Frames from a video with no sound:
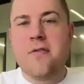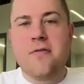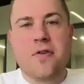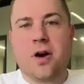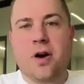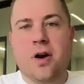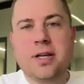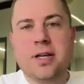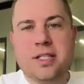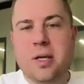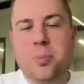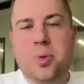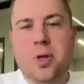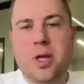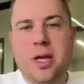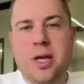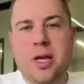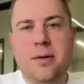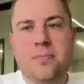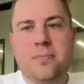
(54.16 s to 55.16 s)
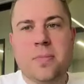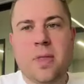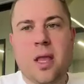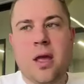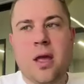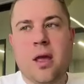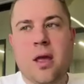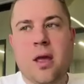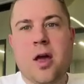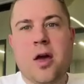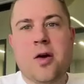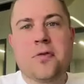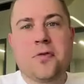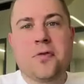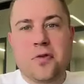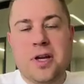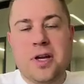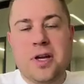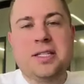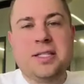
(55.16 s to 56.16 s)
Very simply,
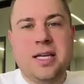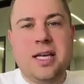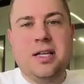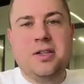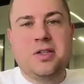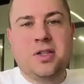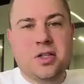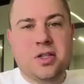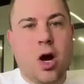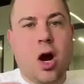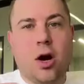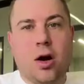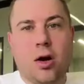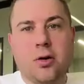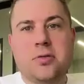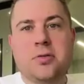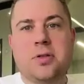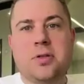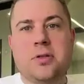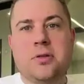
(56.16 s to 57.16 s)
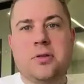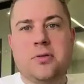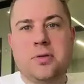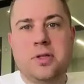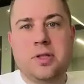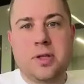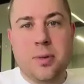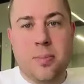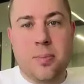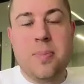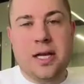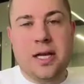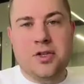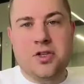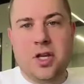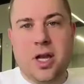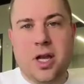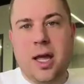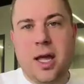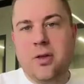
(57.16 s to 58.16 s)
free seats are
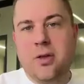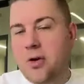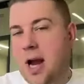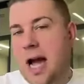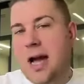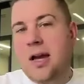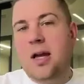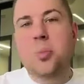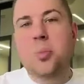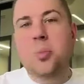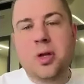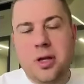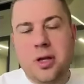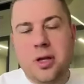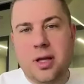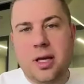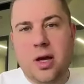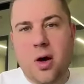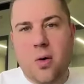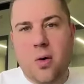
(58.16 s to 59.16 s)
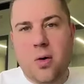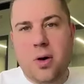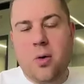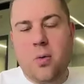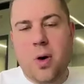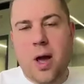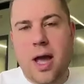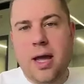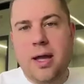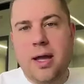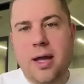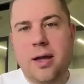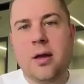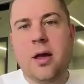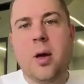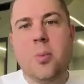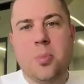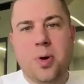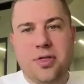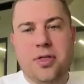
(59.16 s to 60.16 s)
diminishing. They're not completely going away,
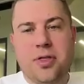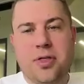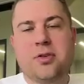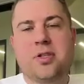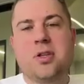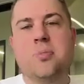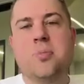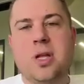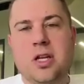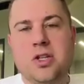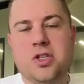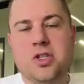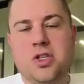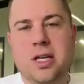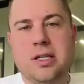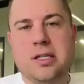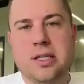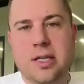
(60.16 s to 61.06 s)
but they're diminishing